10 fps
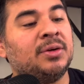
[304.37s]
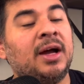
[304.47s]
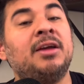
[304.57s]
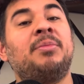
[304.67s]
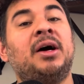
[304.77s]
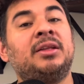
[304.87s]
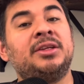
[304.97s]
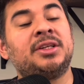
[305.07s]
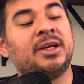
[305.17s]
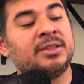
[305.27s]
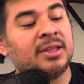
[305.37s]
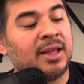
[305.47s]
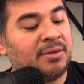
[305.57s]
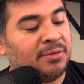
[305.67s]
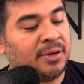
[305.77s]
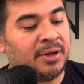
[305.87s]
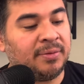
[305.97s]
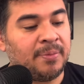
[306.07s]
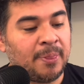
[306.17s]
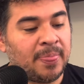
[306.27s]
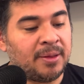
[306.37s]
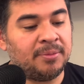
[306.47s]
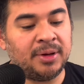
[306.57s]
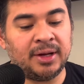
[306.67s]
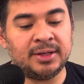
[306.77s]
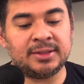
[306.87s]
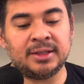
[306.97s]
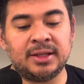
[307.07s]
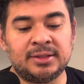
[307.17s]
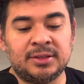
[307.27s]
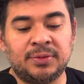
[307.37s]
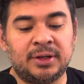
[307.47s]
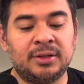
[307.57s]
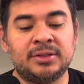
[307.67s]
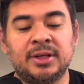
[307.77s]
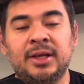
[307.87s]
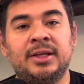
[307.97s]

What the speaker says: I apologize on that front. But this is what it looks like.